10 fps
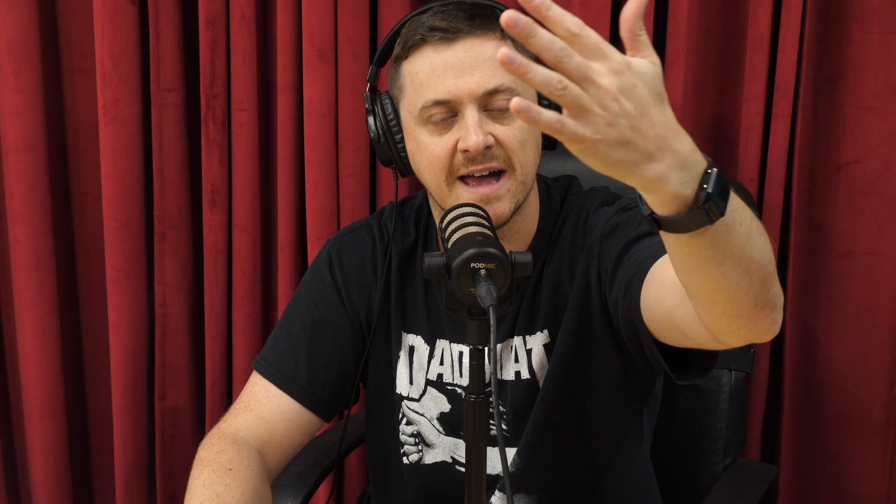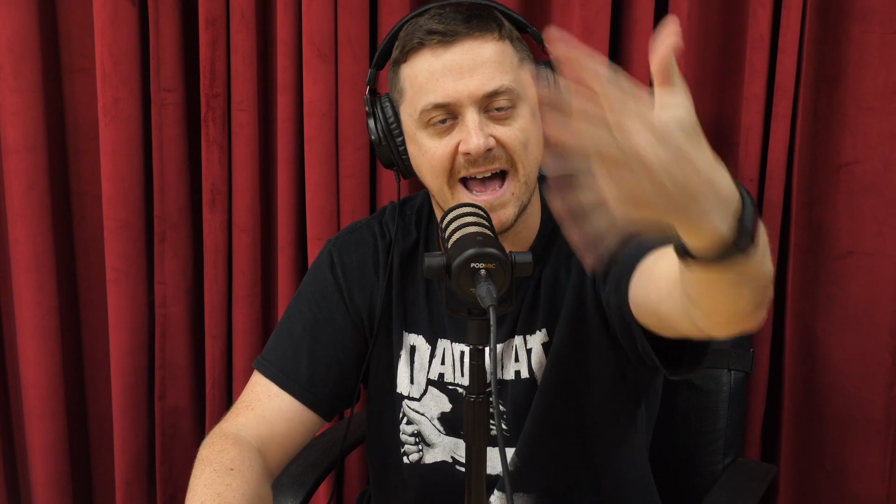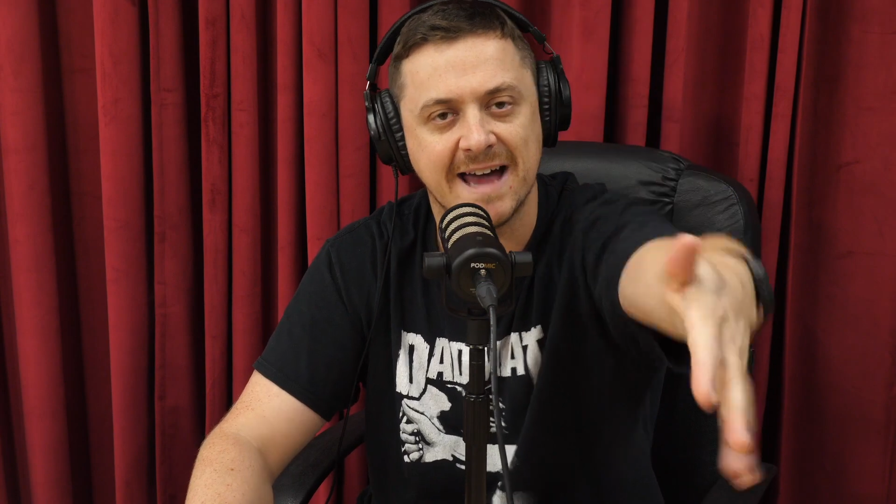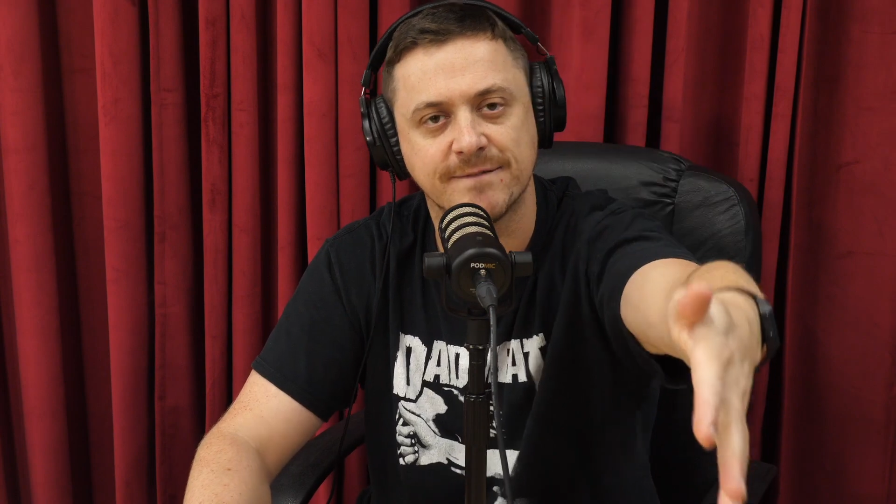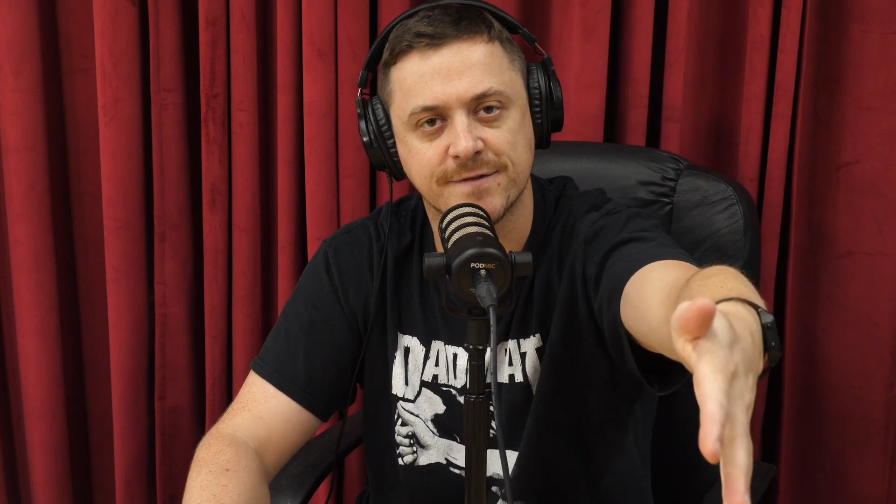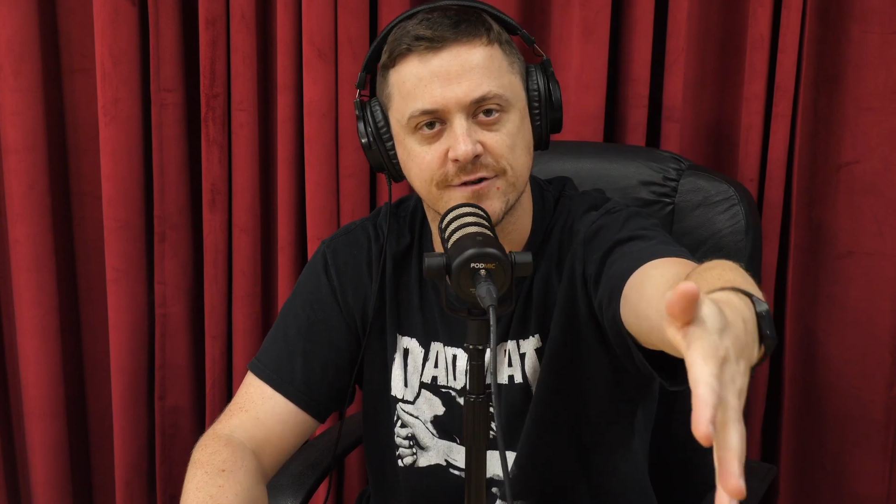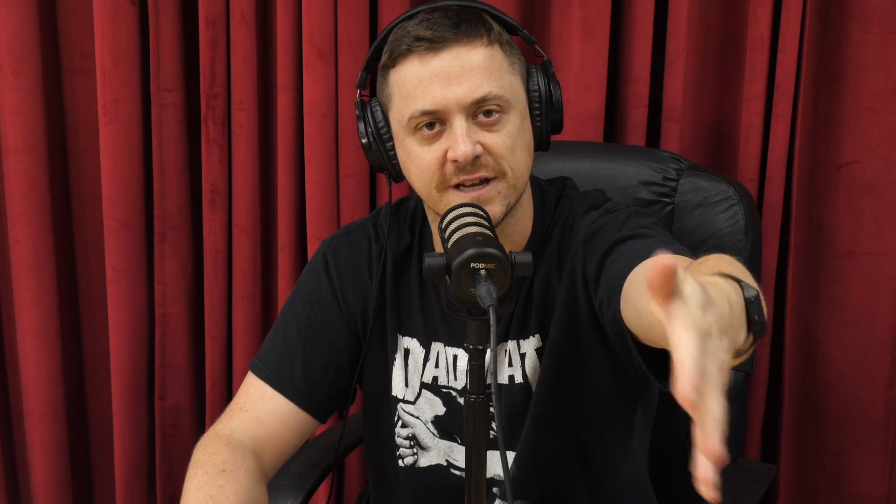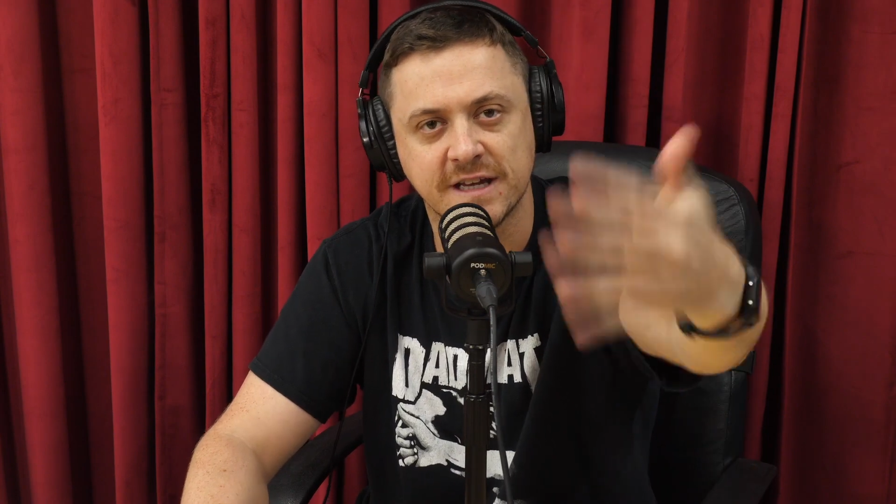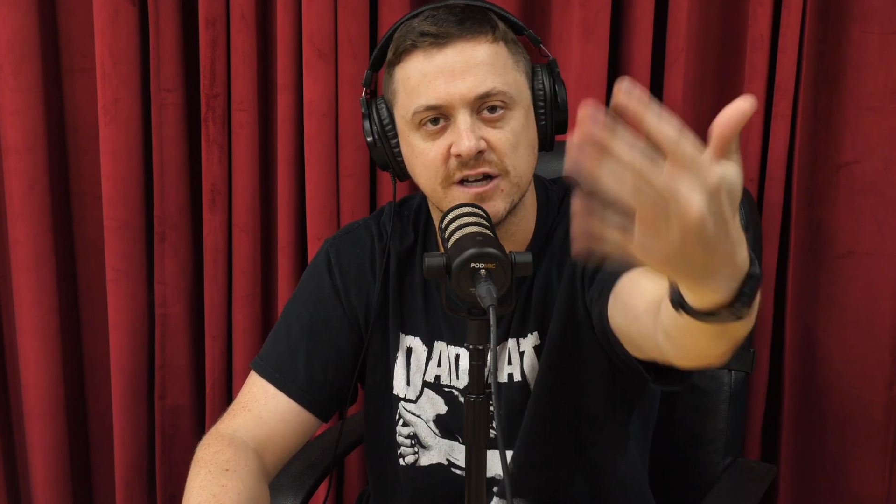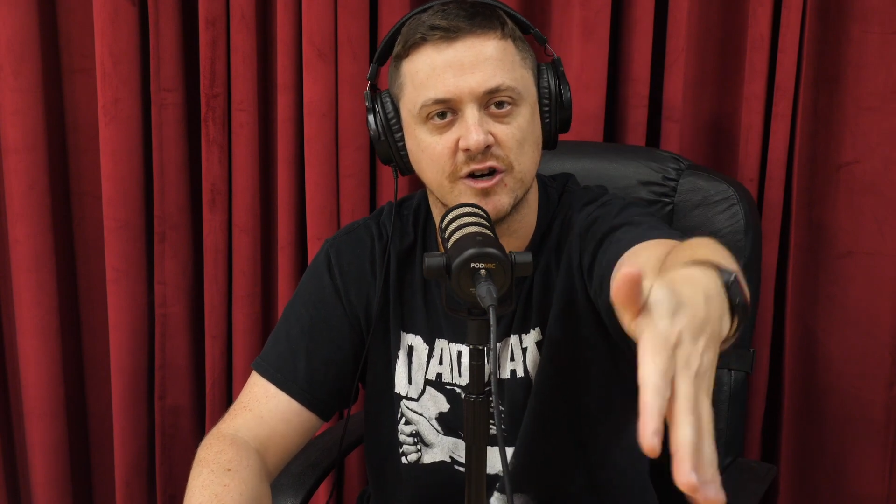
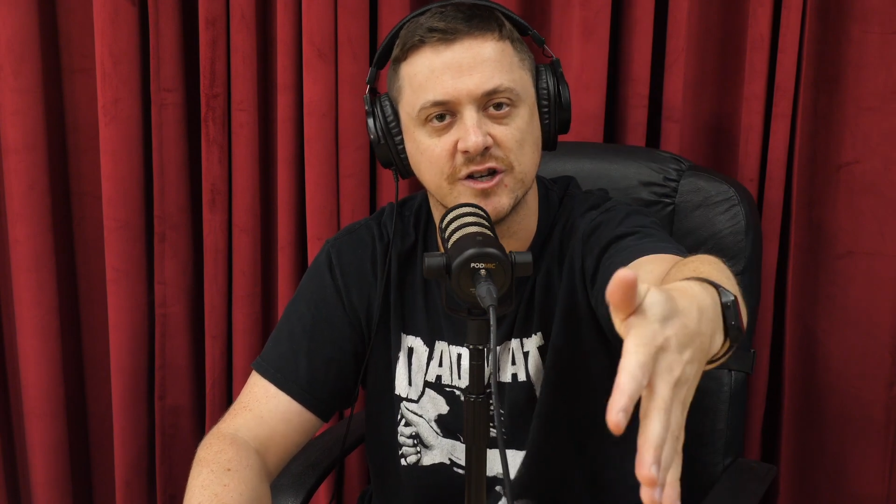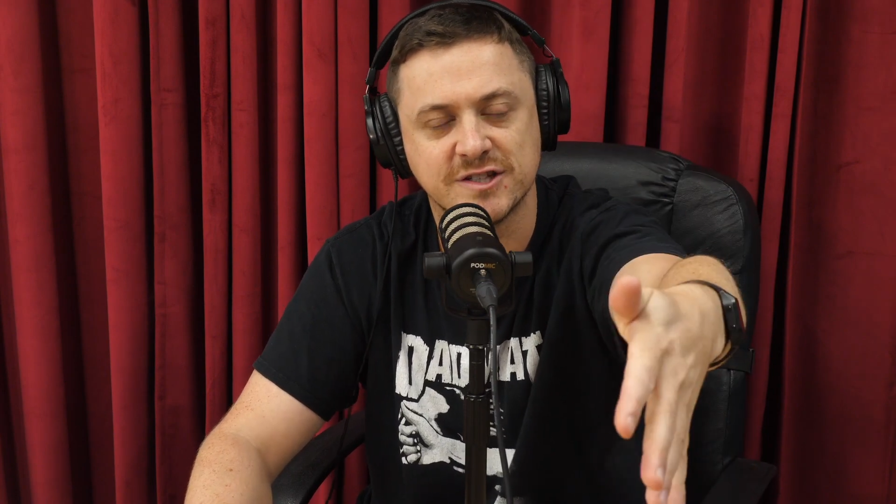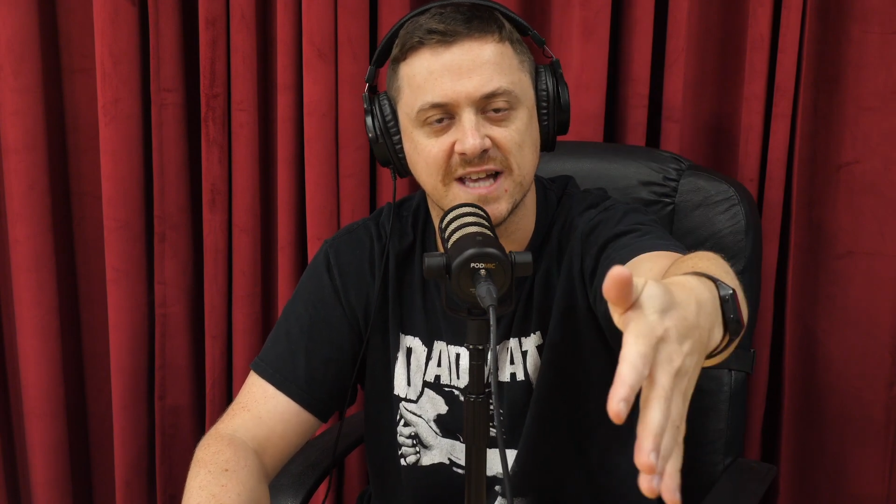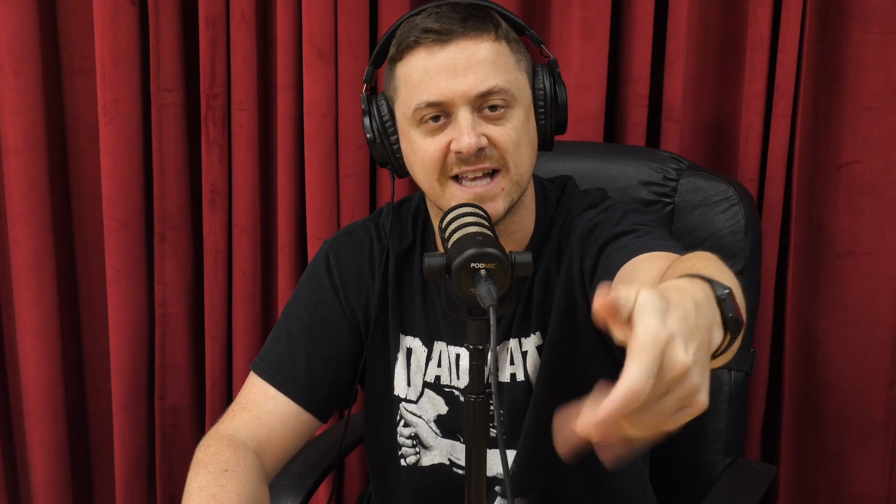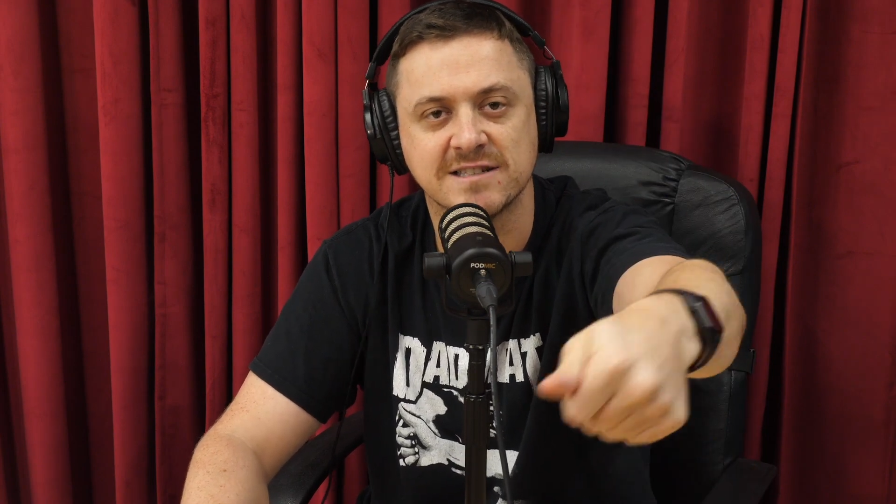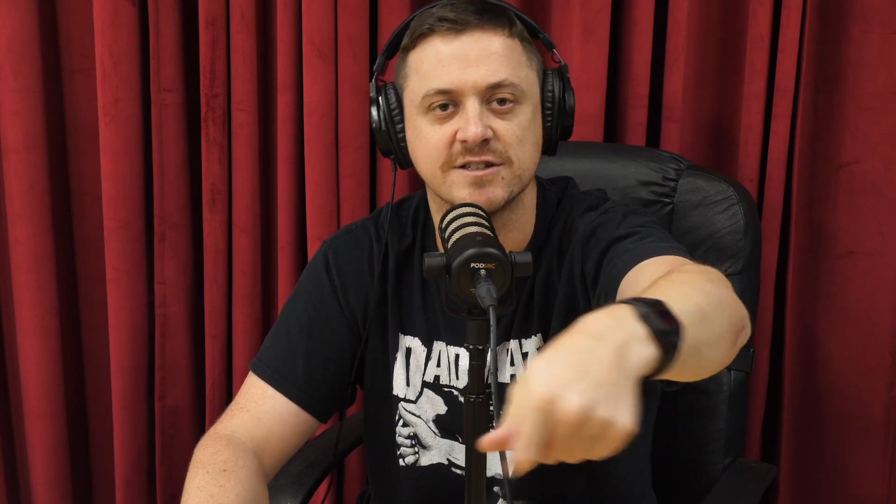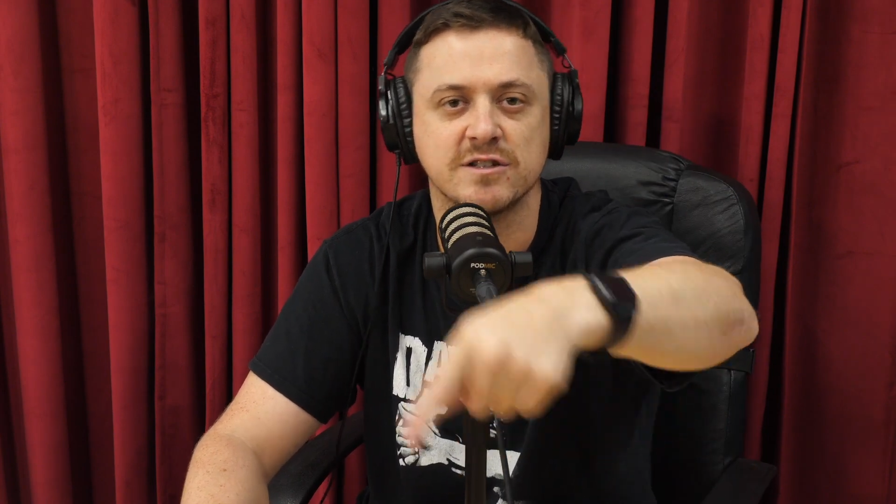ad-free, uncensored.